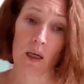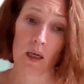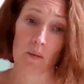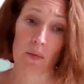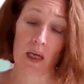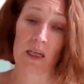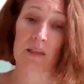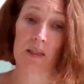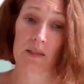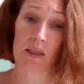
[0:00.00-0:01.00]
And
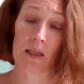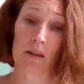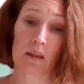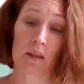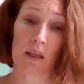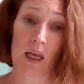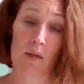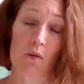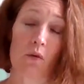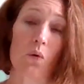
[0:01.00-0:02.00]
as I say, the
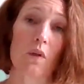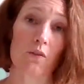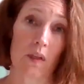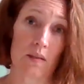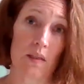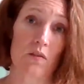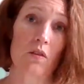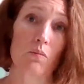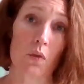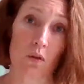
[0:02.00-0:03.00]
aim of all of this is
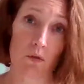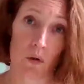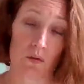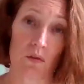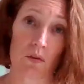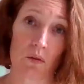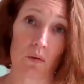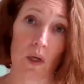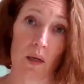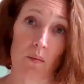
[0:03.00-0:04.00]
to move on
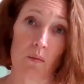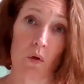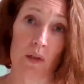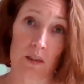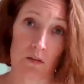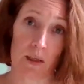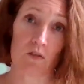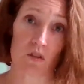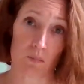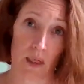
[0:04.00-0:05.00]
to more
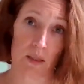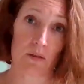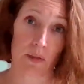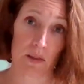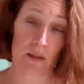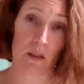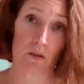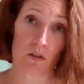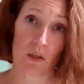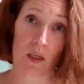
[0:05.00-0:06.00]
intervention-based
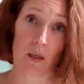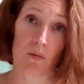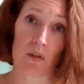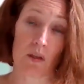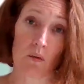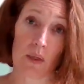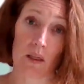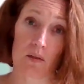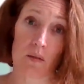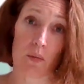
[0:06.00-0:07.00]
research so that we
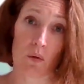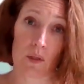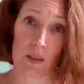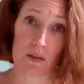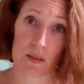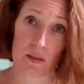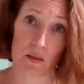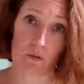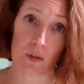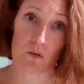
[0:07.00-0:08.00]
can support nurses
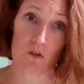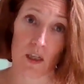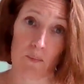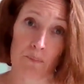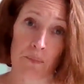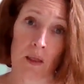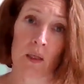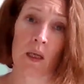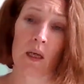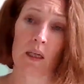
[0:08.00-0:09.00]
in the future.
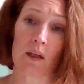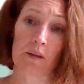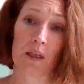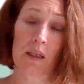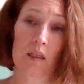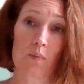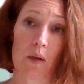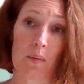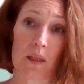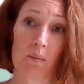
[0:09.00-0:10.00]
Now, I think it's
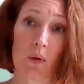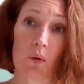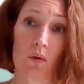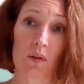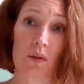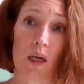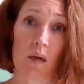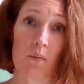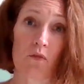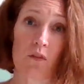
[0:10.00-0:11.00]
probably important
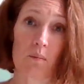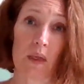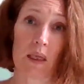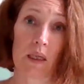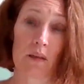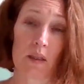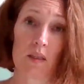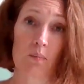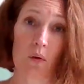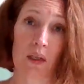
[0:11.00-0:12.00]
for me at
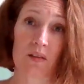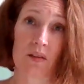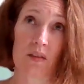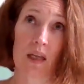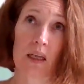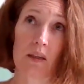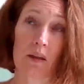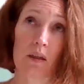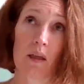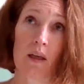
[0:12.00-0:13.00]
this point to say
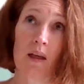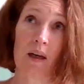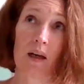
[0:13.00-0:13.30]
that